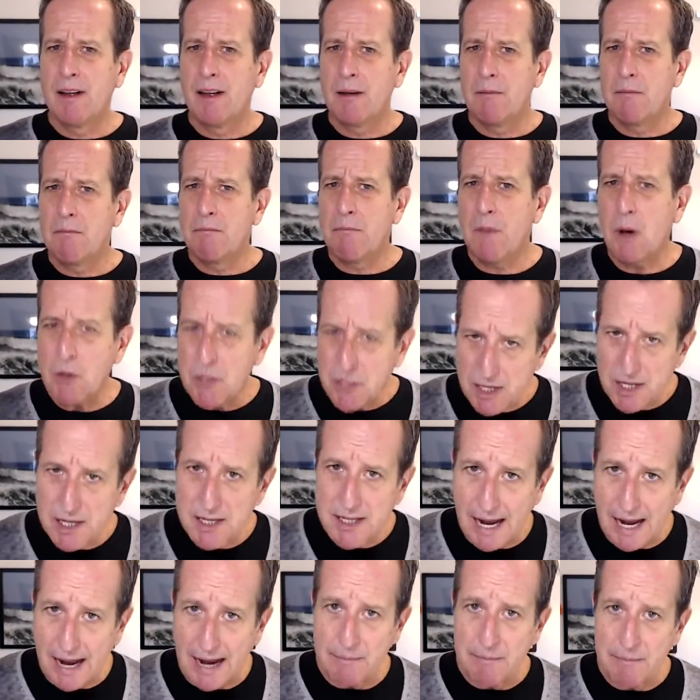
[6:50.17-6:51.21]
most of the
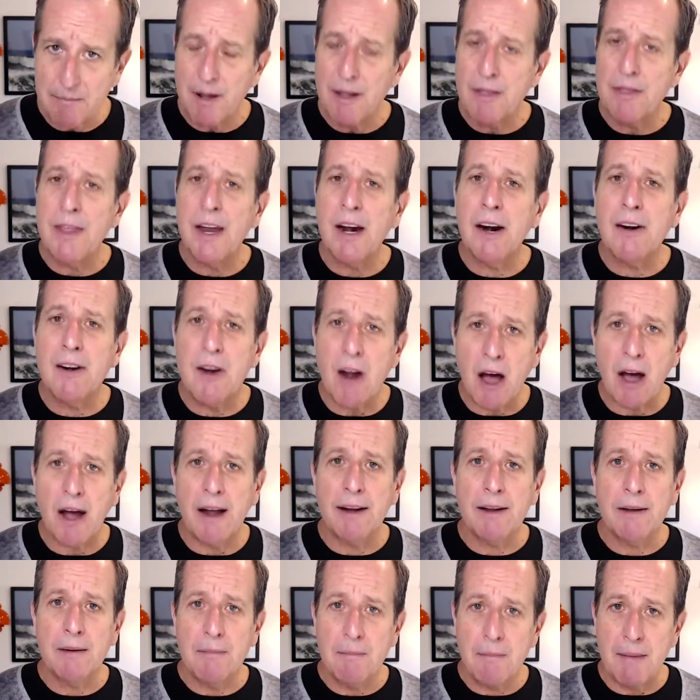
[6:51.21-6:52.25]
time, they're
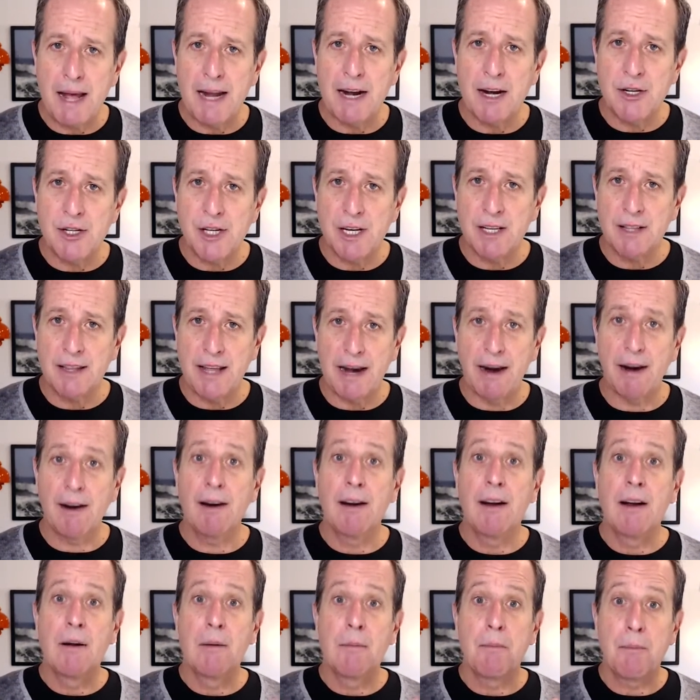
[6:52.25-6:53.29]
not managing their
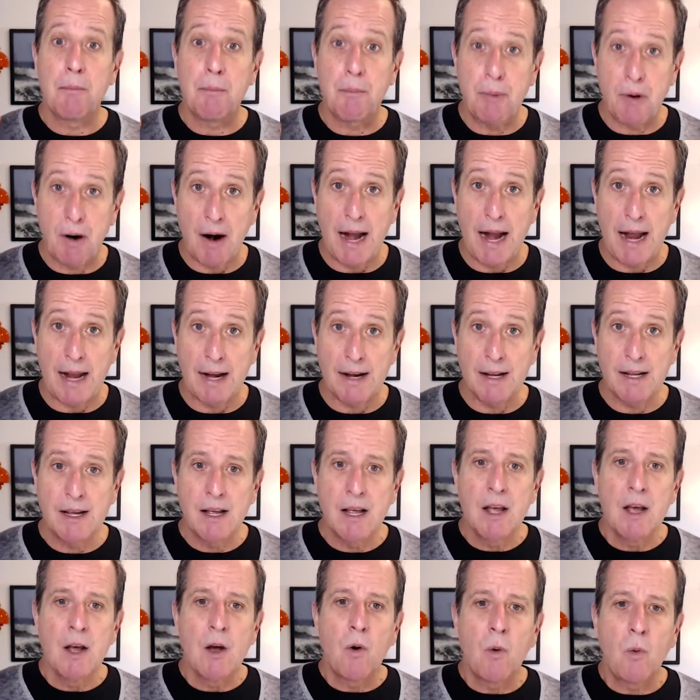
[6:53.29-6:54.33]
brand.
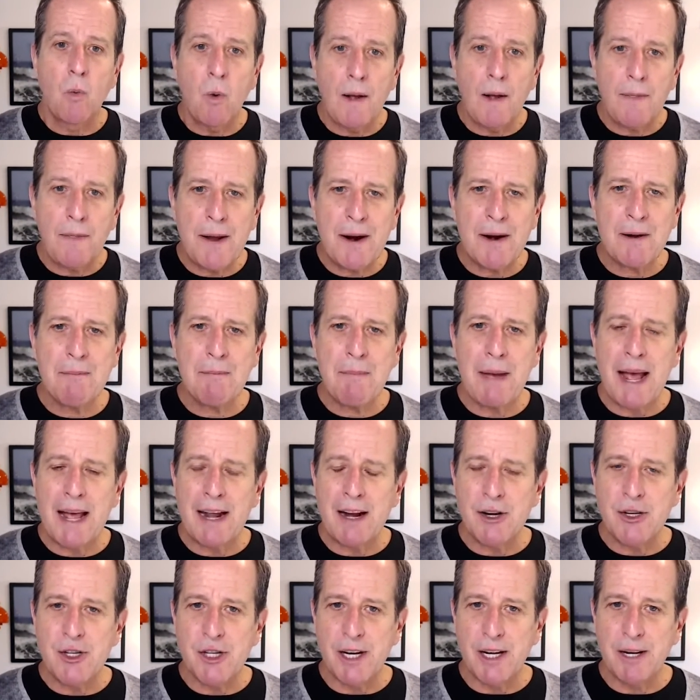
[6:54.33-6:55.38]
What they're
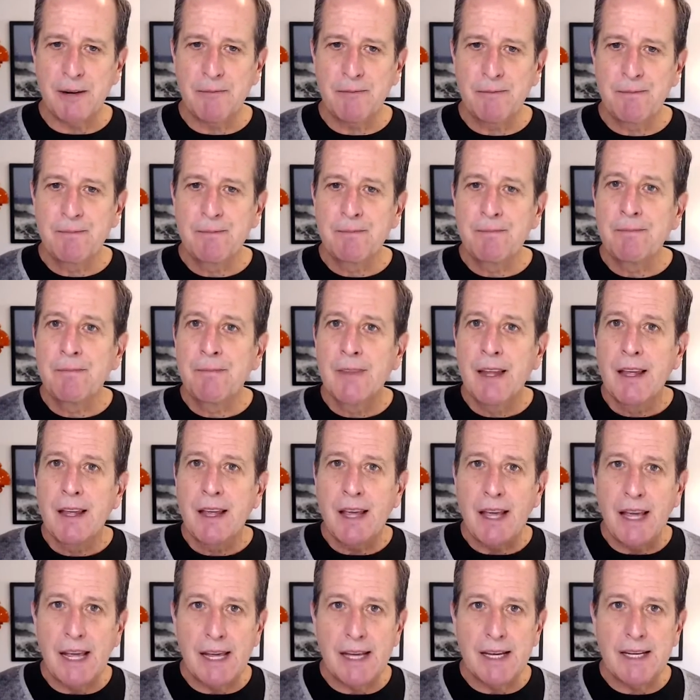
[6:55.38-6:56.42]
managing
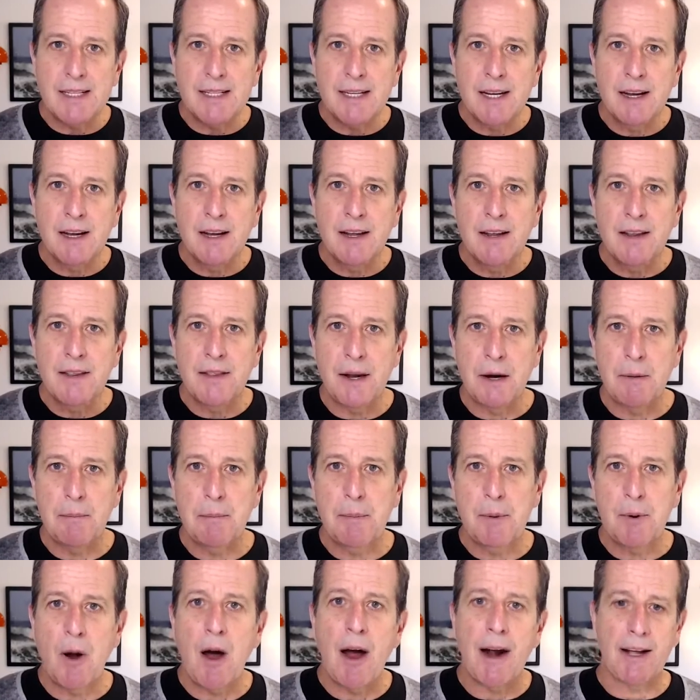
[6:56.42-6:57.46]
is their
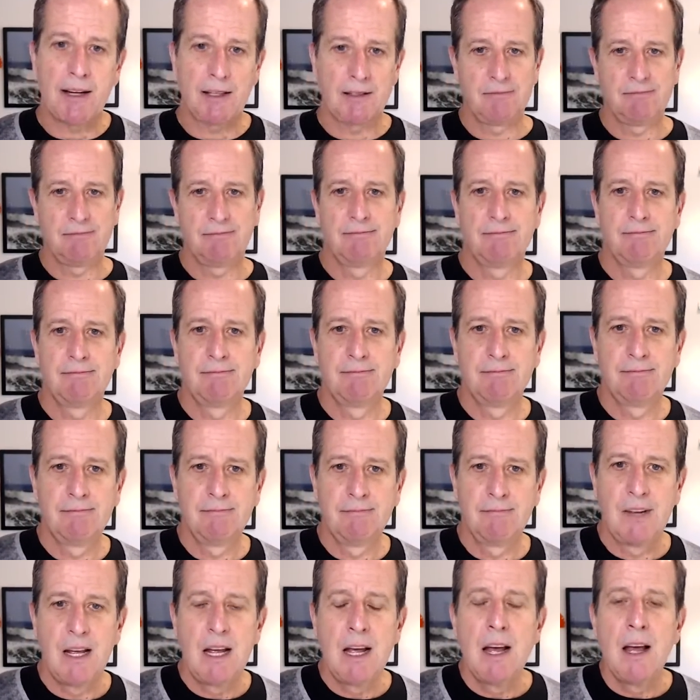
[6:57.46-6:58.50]
product
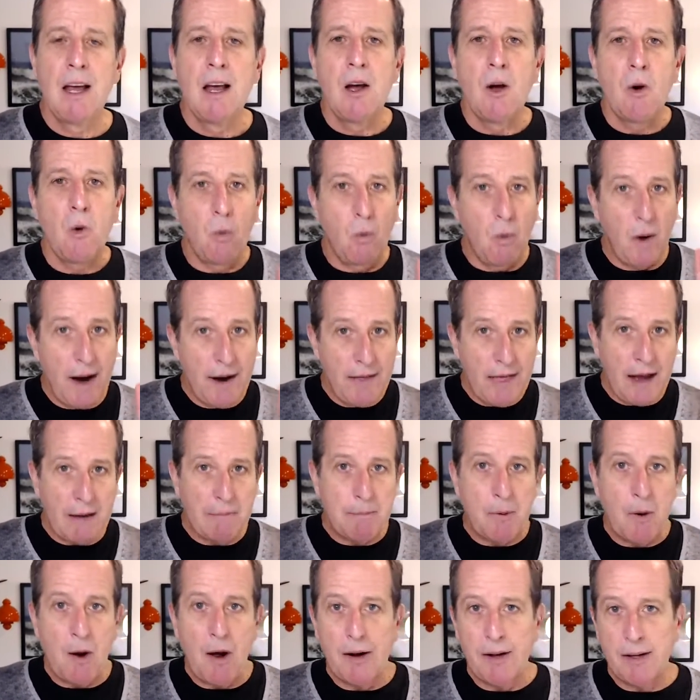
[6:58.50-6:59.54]
where that
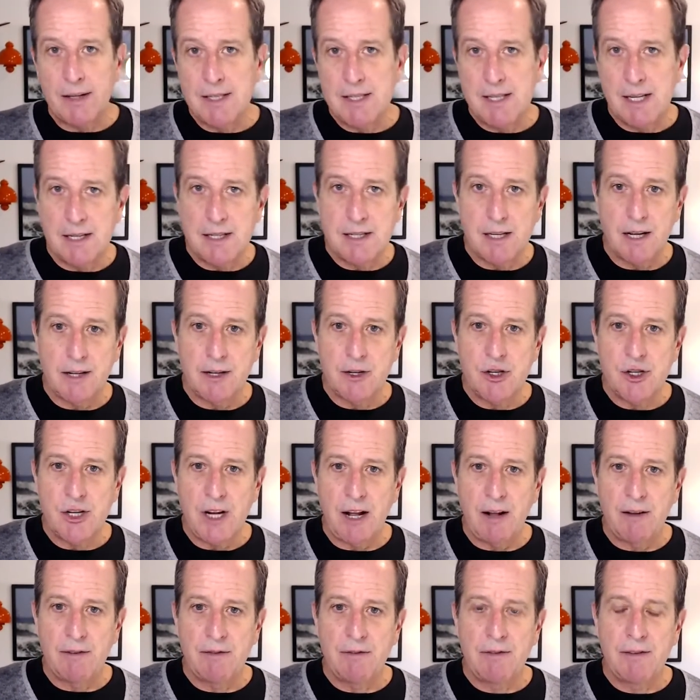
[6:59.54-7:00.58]
product sits on the
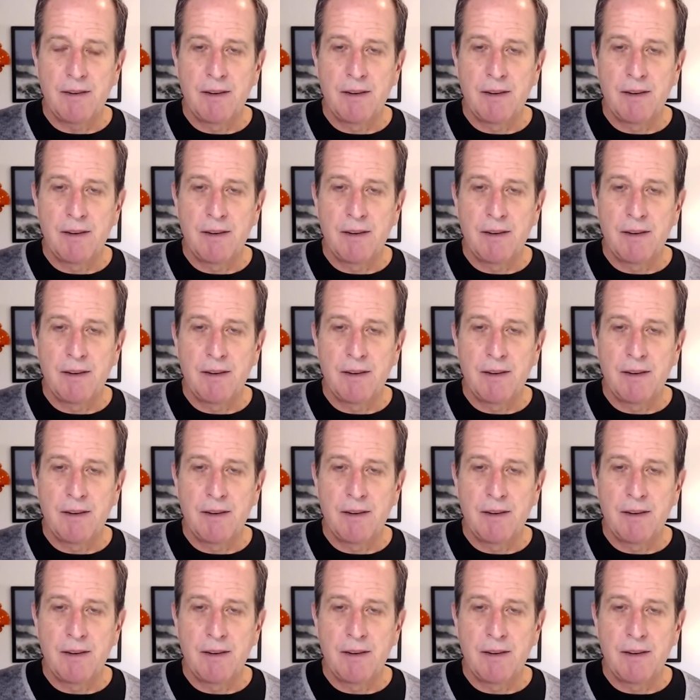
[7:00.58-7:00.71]
shelf,